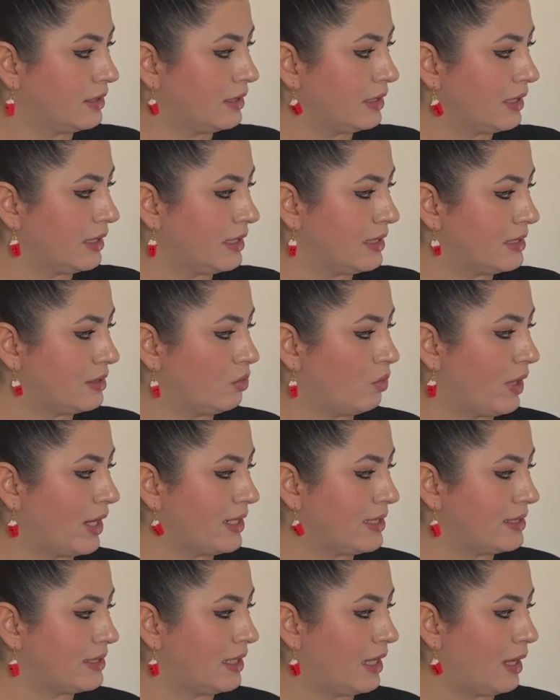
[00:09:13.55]
Is
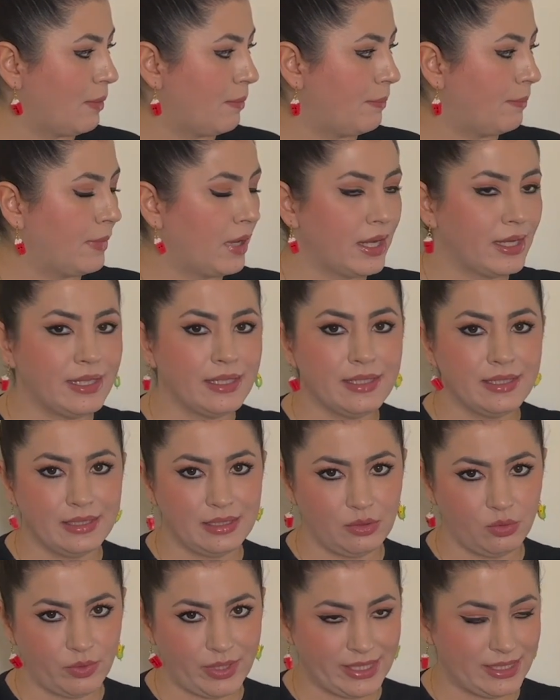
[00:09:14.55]
wasted. Money
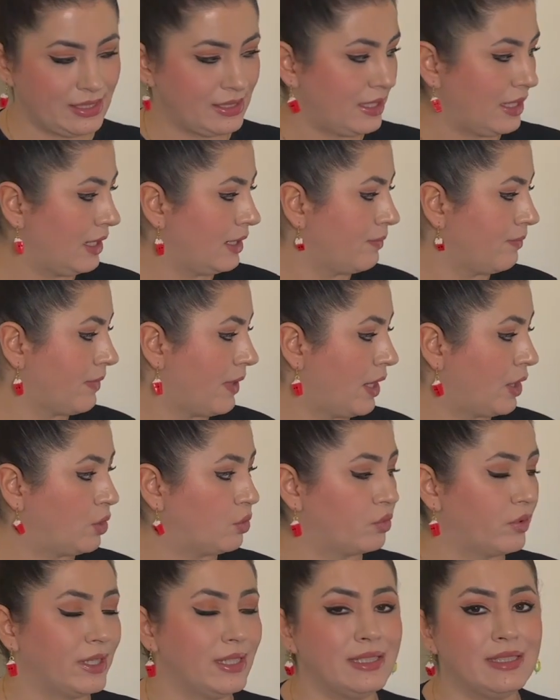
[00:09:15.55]
is wasted. A
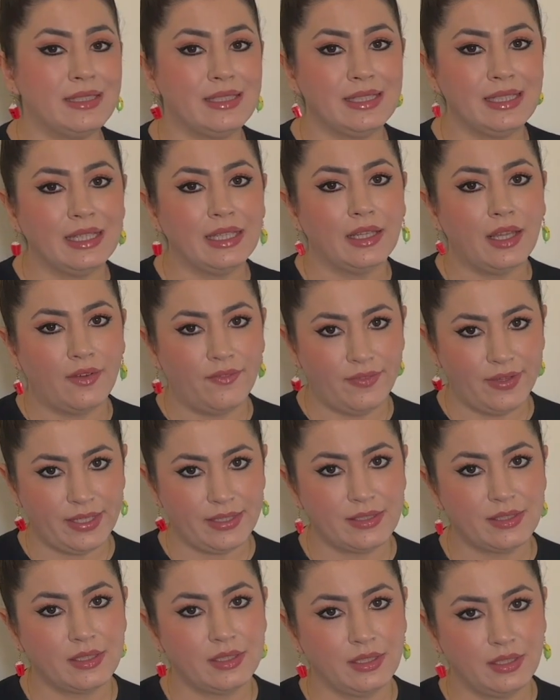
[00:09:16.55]
great deal of
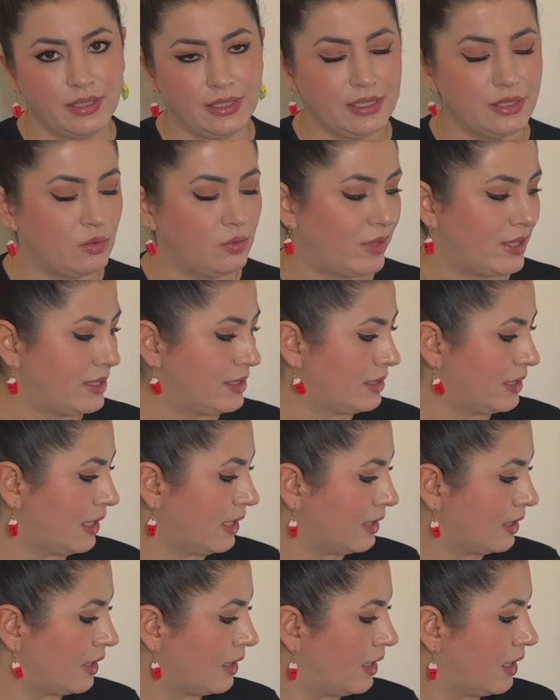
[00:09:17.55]
it is wasted.
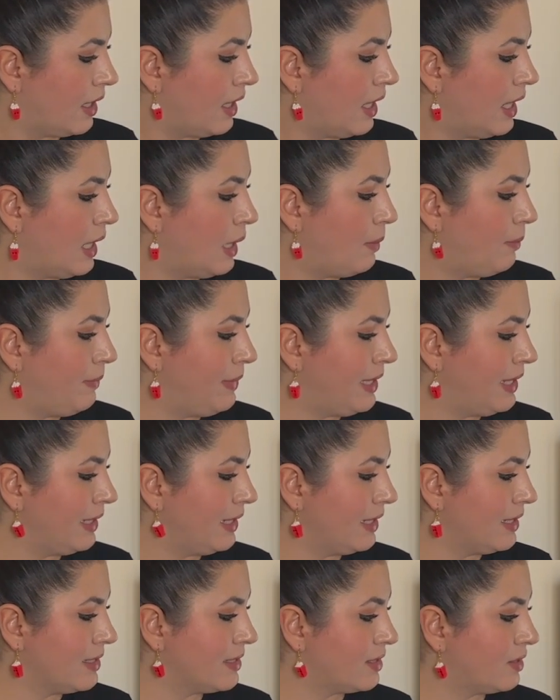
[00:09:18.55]

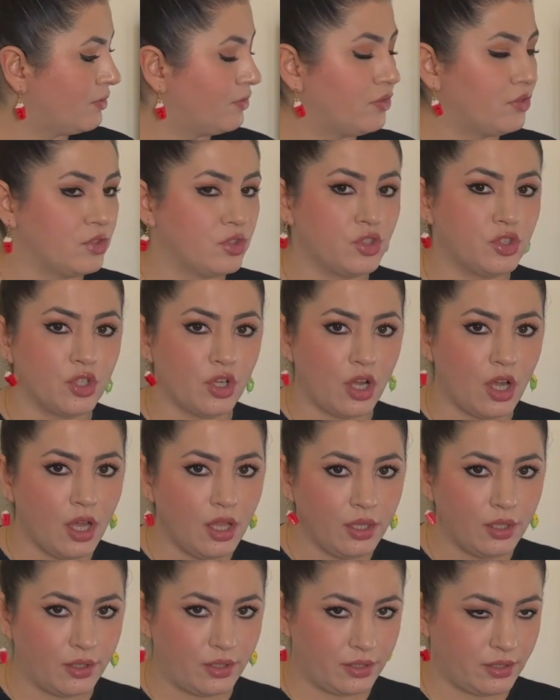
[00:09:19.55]
Millions of
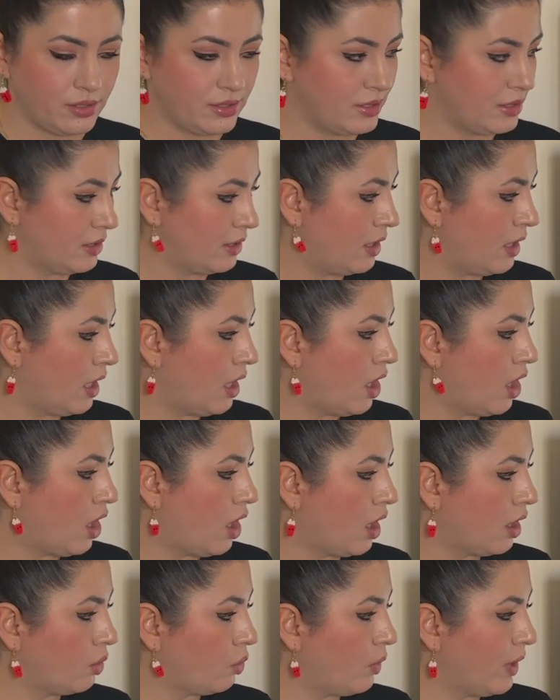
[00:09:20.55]
dollars
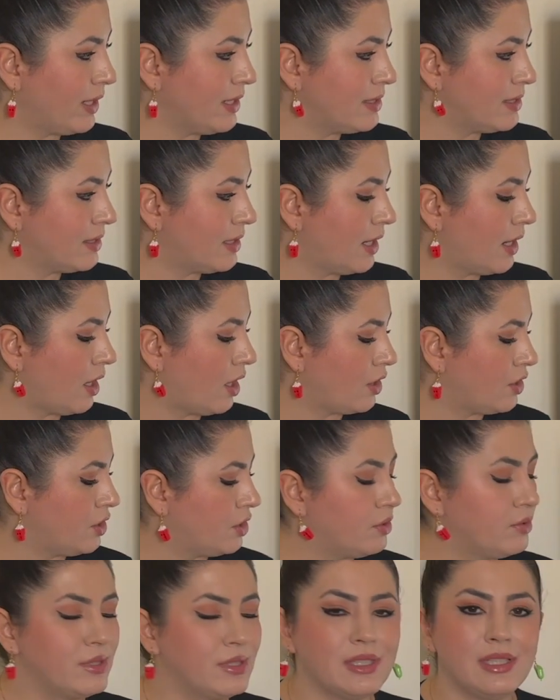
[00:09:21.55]
are wasted on
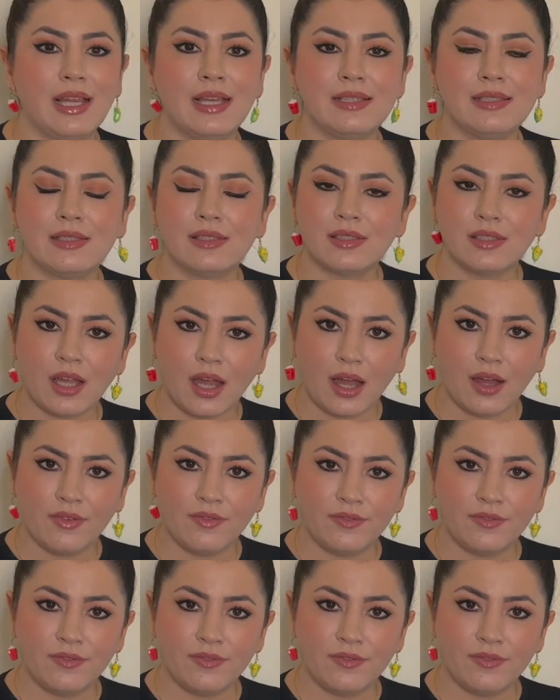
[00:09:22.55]
useless stuff.